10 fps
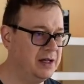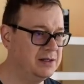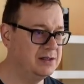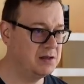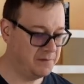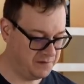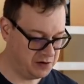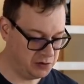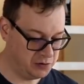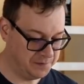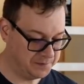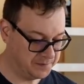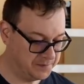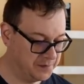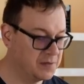add subview
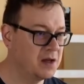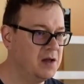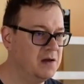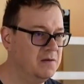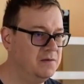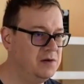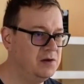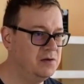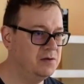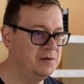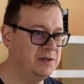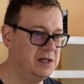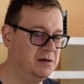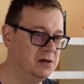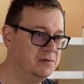view
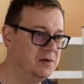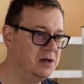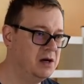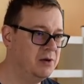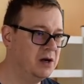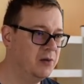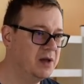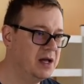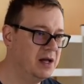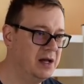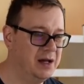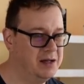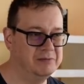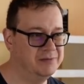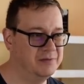0 there we go
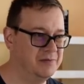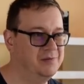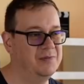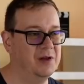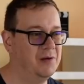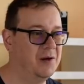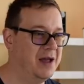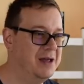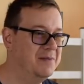um, okay